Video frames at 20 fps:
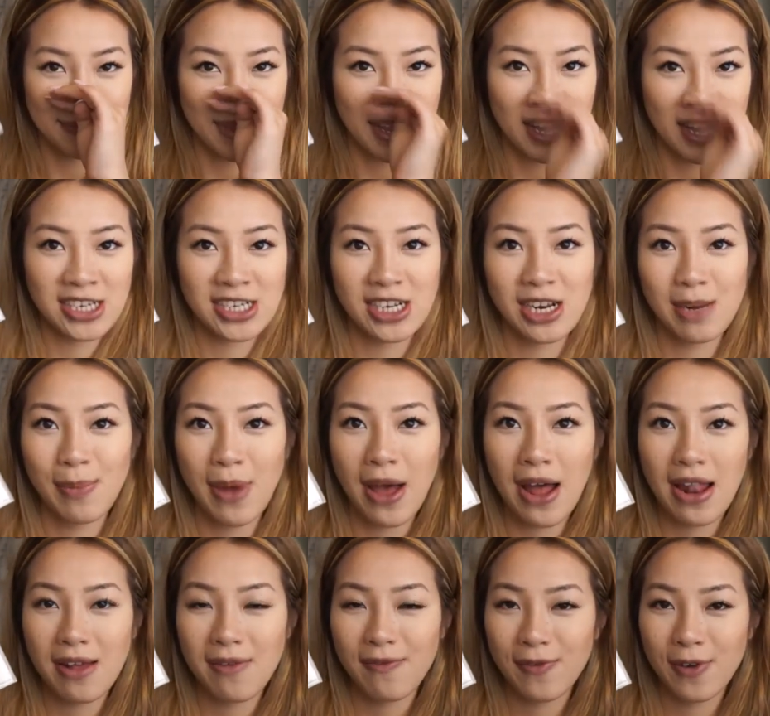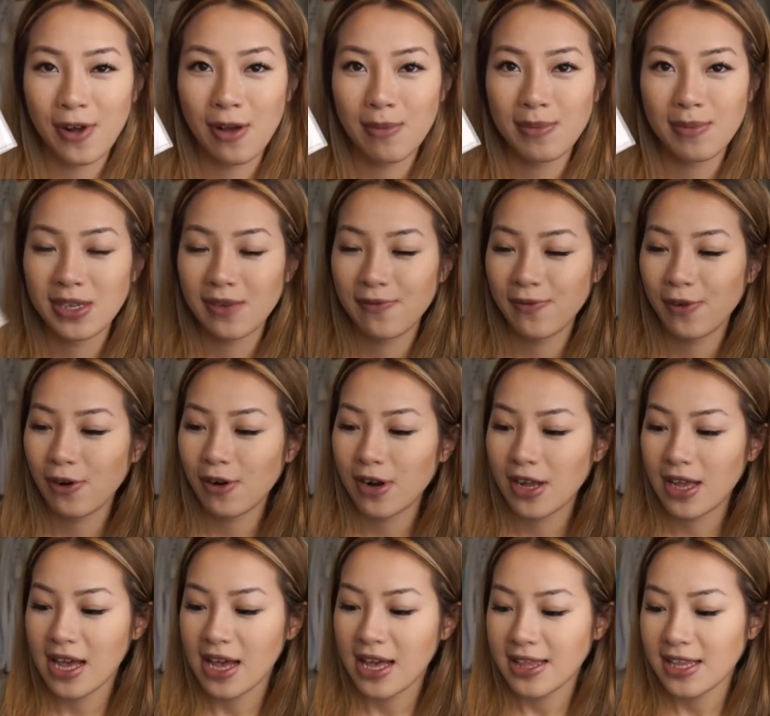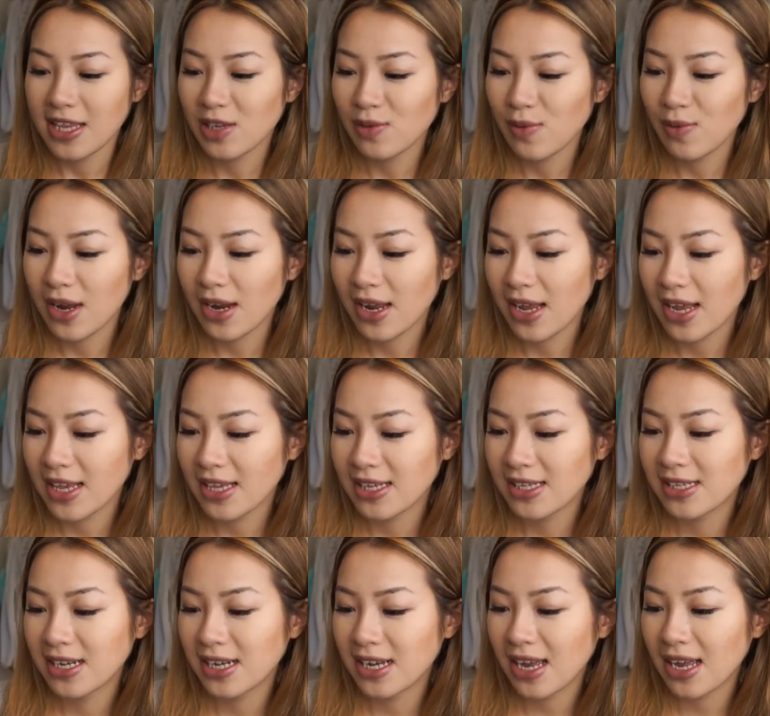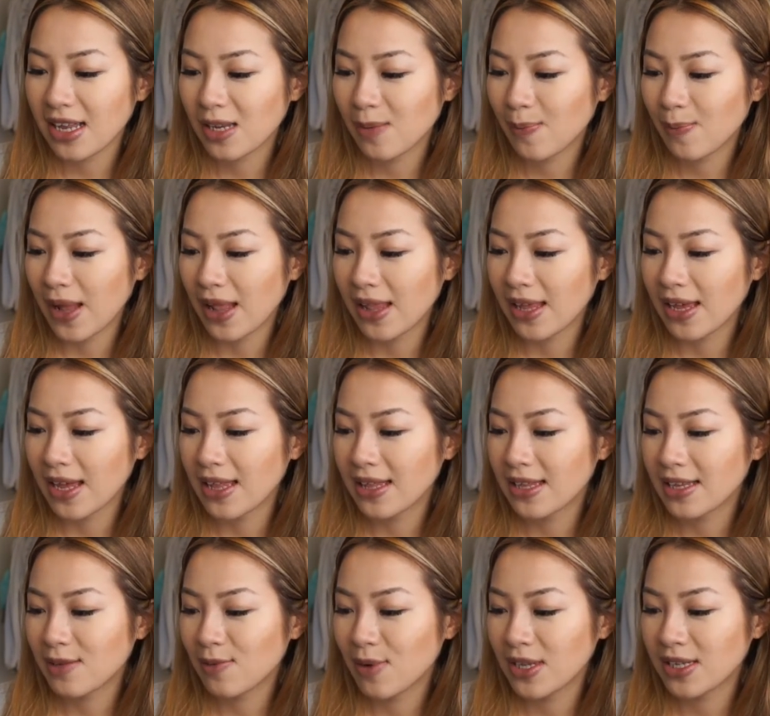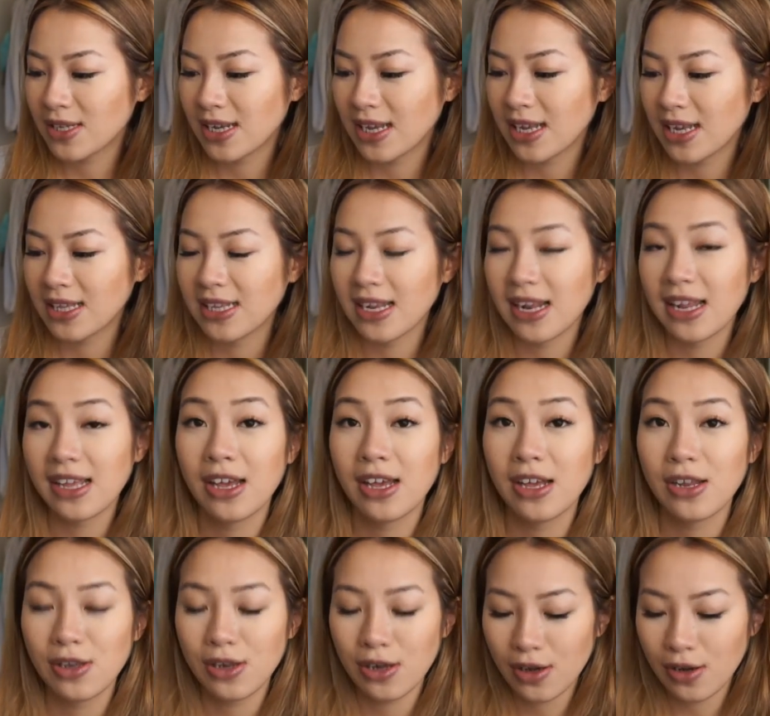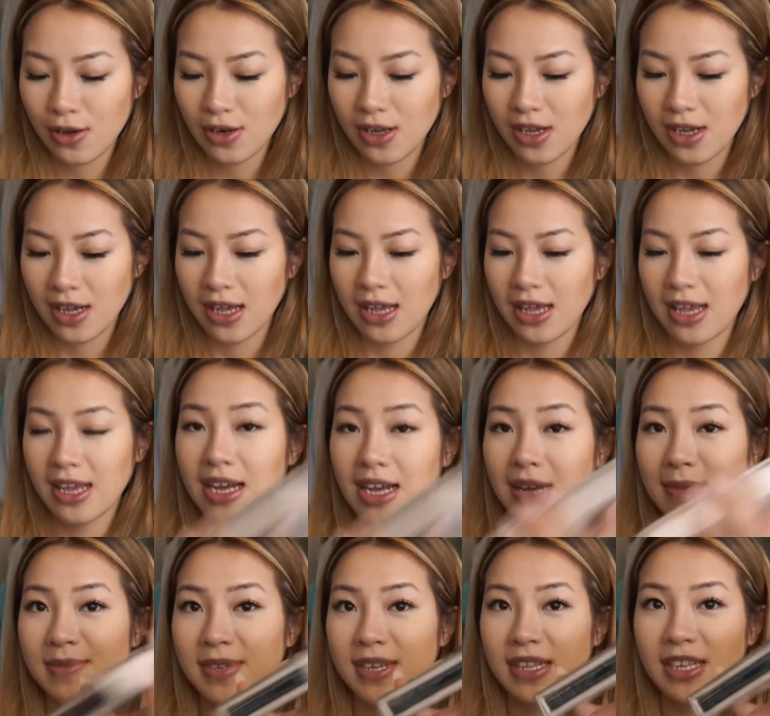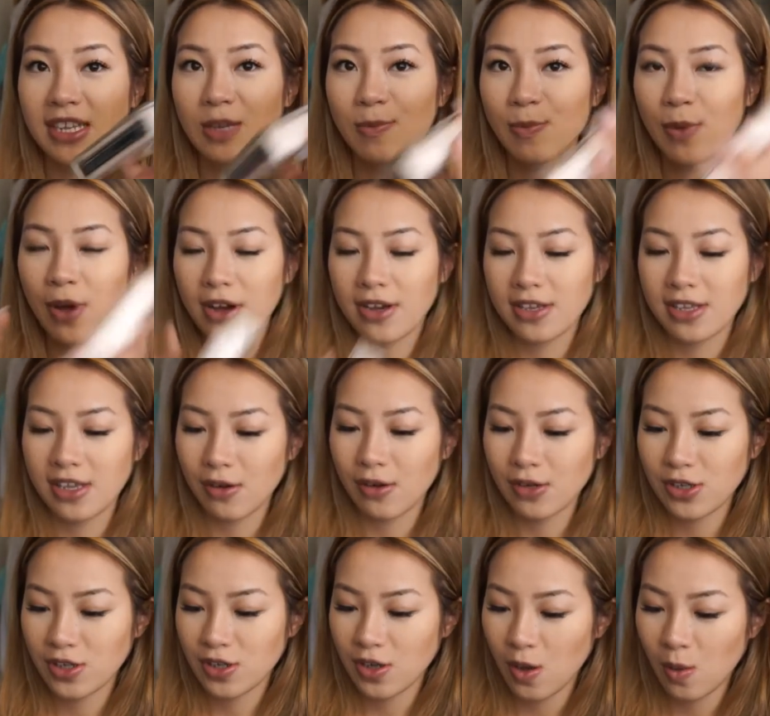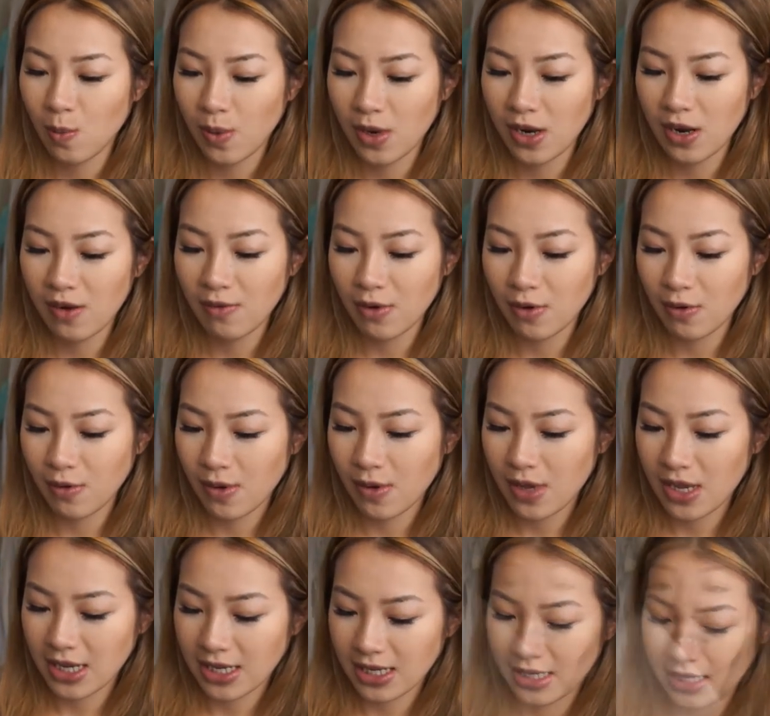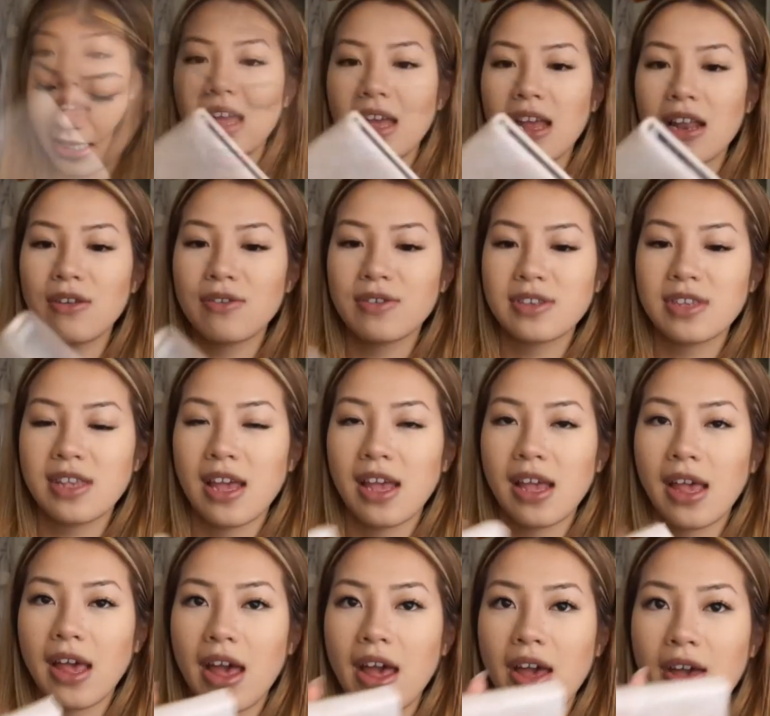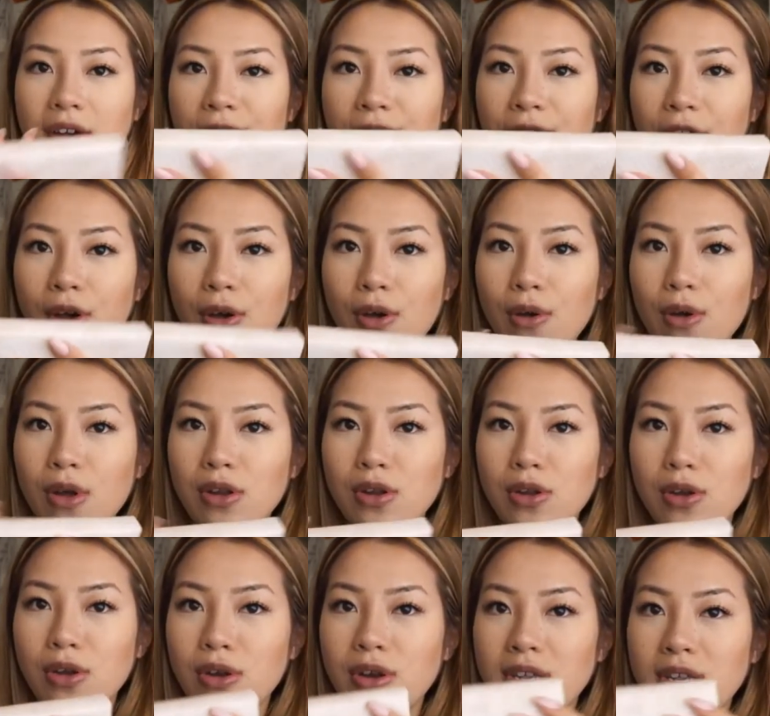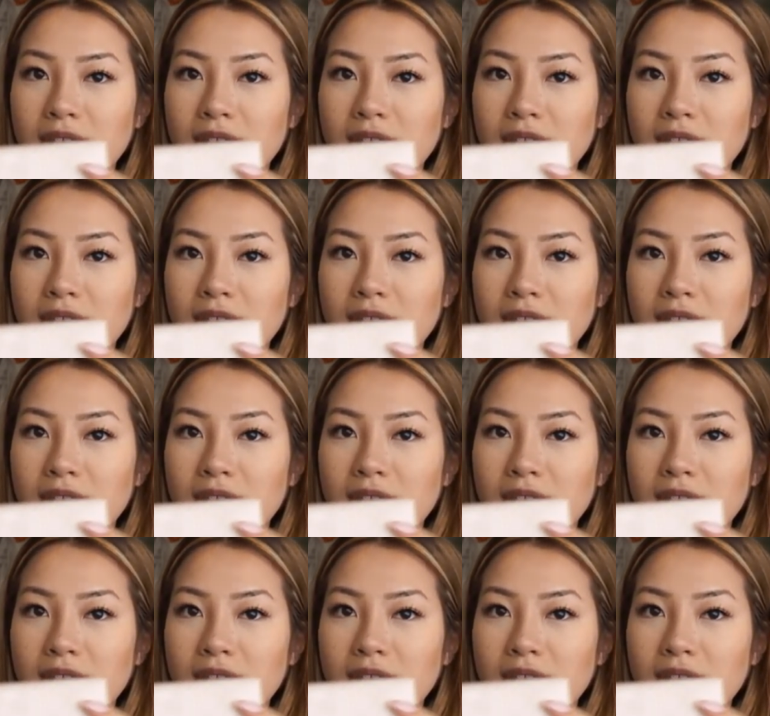eyeshadow palette from Sephora. This one is the Eat palette, and this one's in Delicate Nude. It comes in this box. I'll just open it real quick. It looks like a faux nude